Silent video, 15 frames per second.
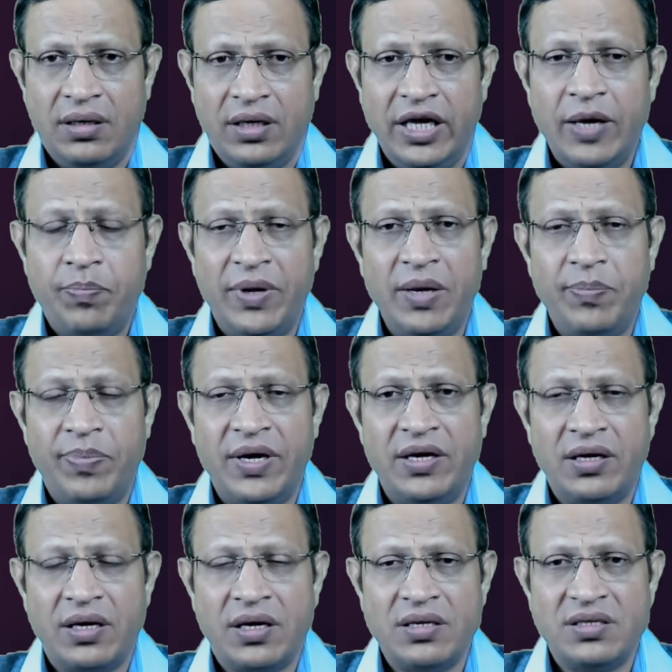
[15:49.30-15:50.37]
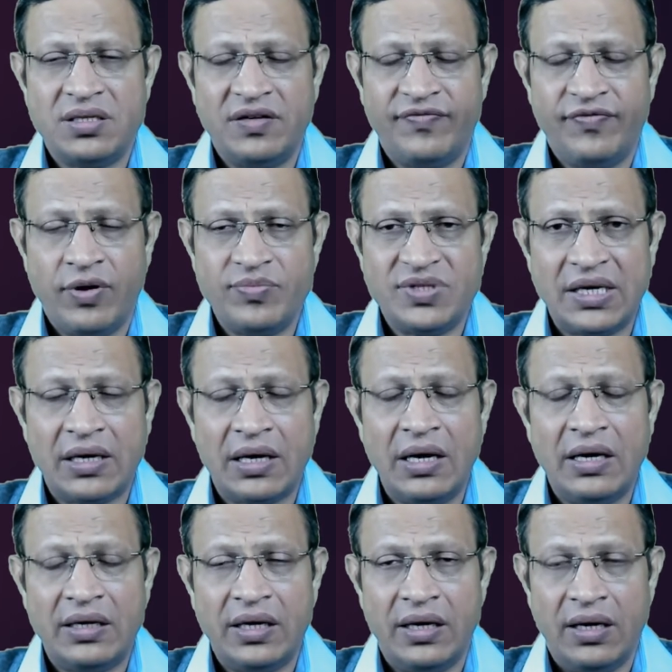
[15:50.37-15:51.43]
a pre-printed consent form
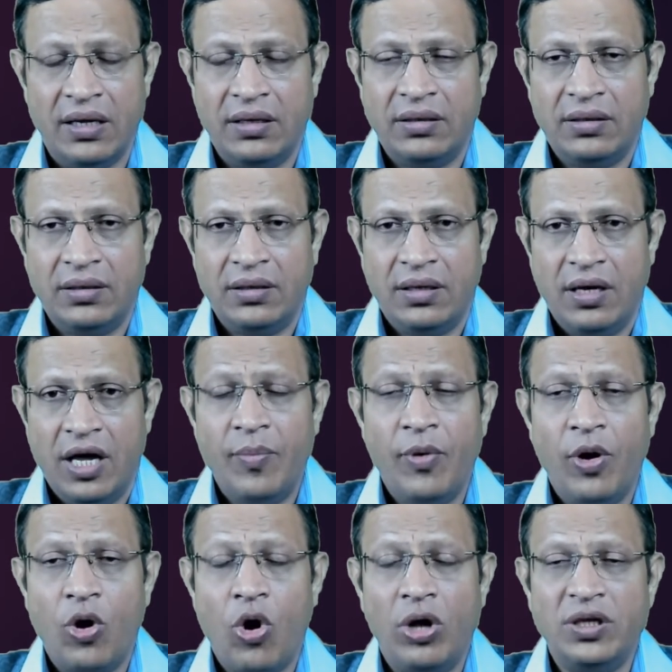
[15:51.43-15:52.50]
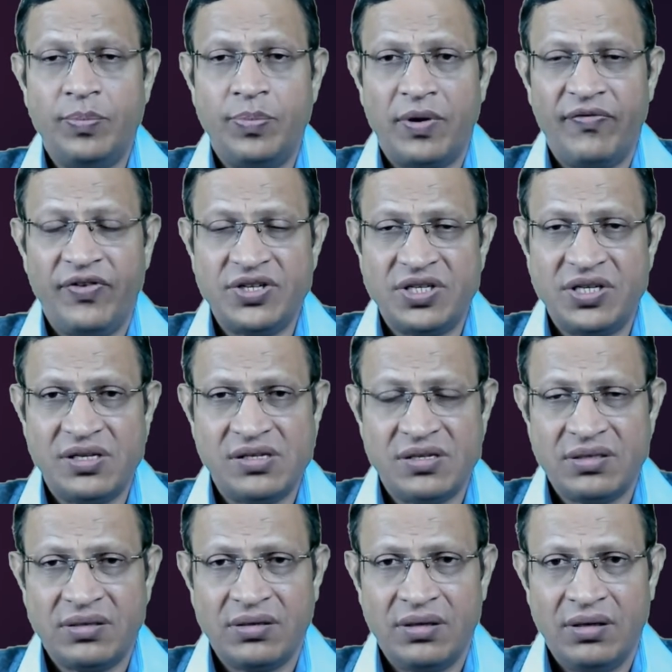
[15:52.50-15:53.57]
circulated among all the
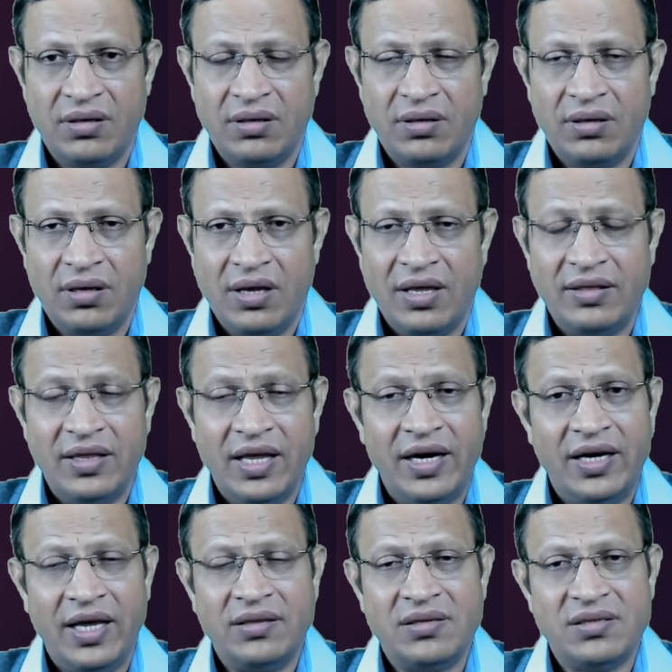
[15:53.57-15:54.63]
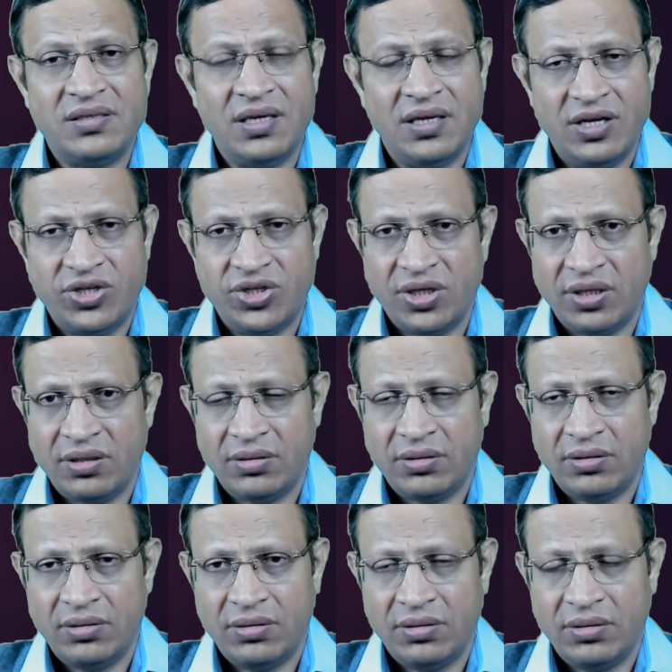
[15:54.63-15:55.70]
professionals. They take the signature
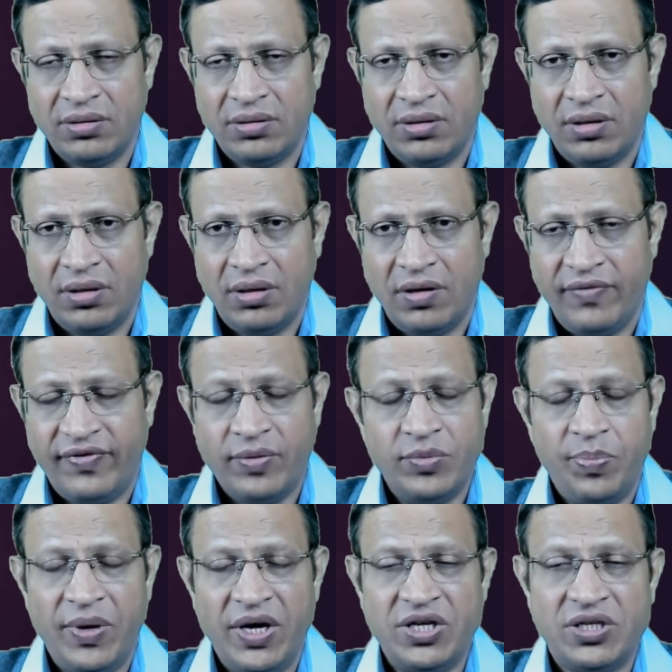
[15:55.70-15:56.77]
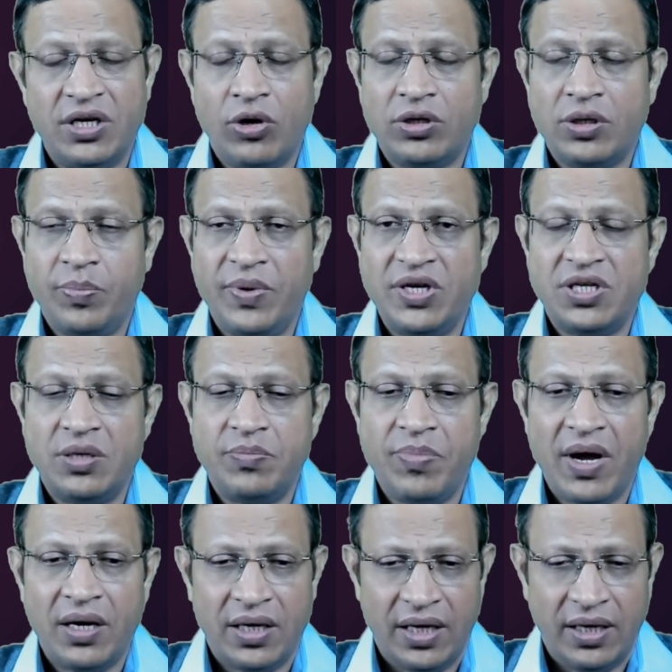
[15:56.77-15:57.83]
from the patient or the patient
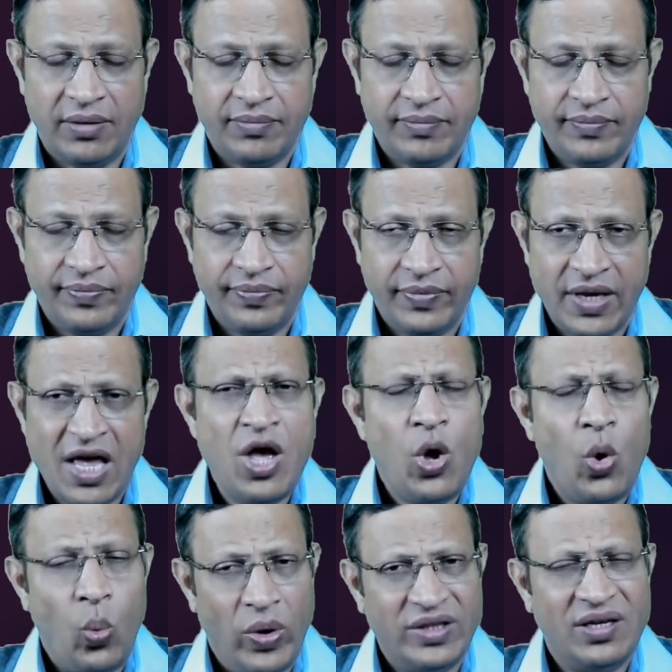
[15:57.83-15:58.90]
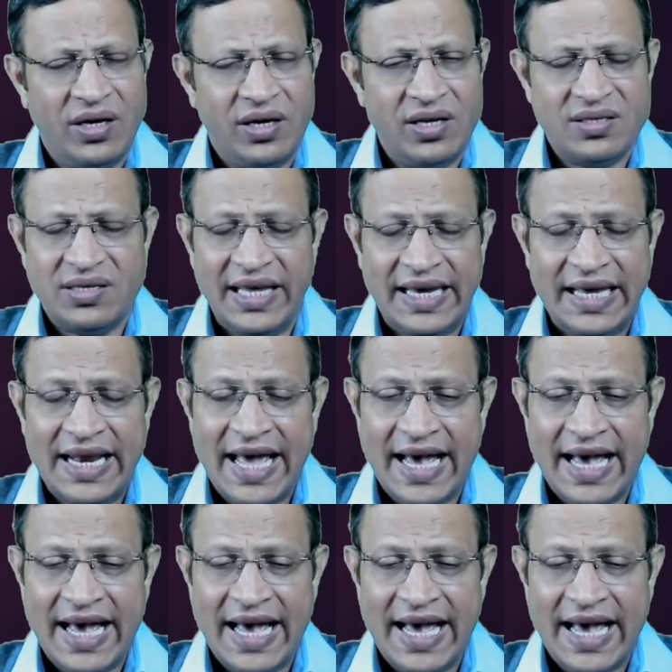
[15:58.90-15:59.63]
party, whether it is legally